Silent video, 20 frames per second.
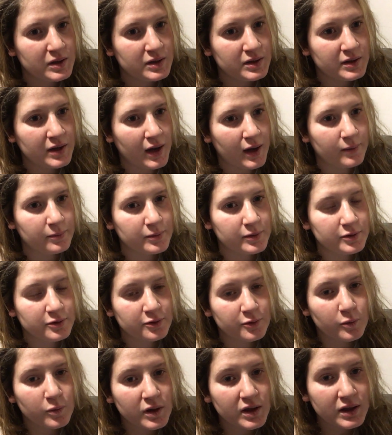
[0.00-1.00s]
It happened
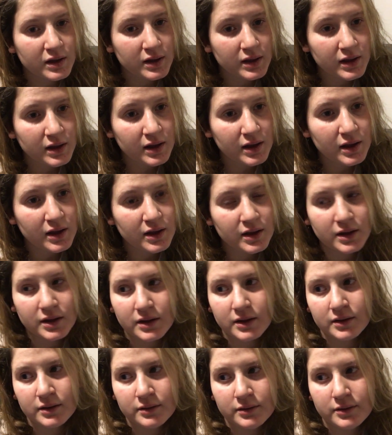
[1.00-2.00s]
quickly,
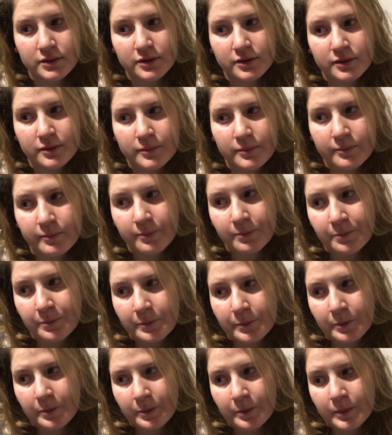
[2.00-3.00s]
and
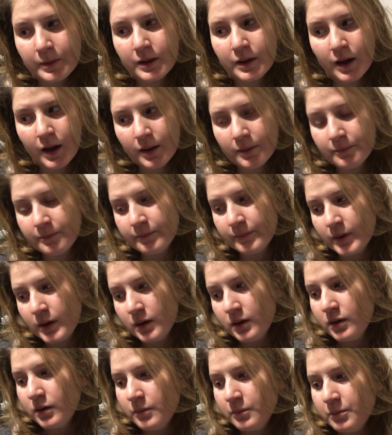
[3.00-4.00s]
yeah,
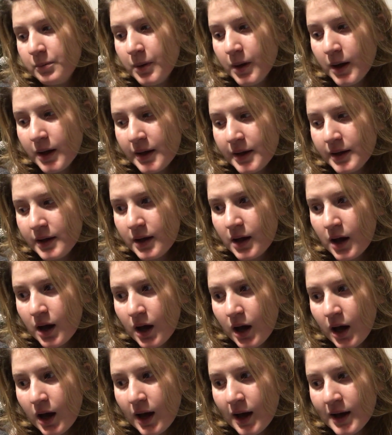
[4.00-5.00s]
but
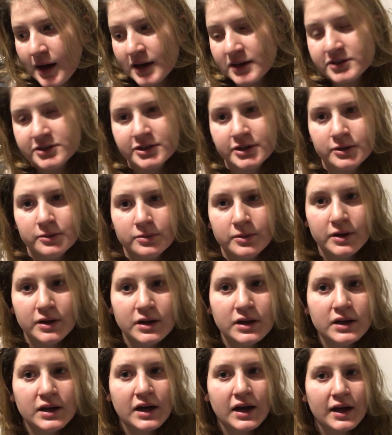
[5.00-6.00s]
I actually
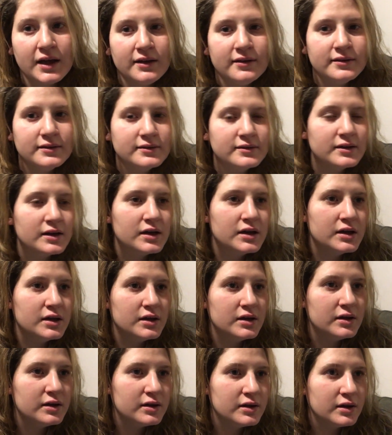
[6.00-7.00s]
realized
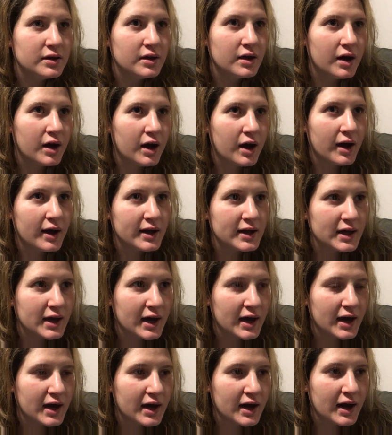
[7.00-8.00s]
I
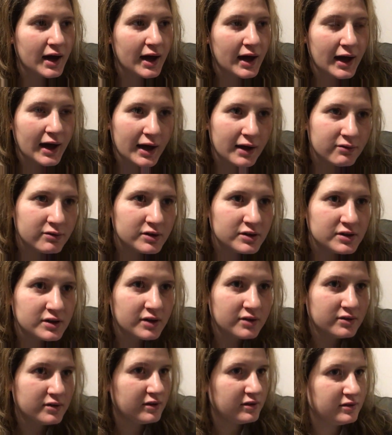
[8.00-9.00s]
haven't
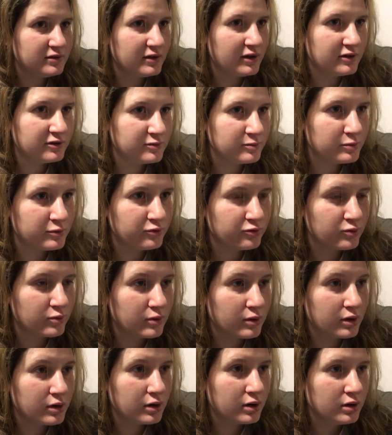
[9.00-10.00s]
done this test before.